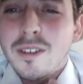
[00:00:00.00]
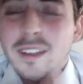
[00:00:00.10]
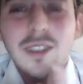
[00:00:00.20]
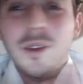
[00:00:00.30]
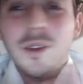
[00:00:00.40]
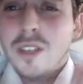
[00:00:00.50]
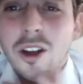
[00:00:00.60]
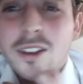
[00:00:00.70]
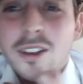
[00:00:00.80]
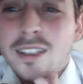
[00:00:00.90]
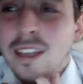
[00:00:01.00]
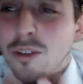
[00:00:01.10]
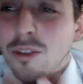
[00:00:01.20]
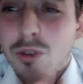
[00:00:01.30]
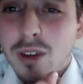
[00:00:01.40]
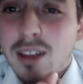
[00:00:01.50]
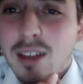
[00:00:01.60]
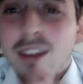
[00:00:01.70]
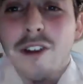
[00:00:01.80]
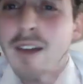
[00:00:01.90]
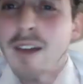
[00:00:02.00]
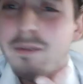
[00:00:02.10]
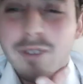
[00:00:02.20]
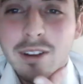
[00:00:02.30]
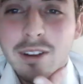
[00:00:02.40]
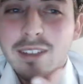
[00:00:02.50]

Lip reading: like the content that you create and you're having fun,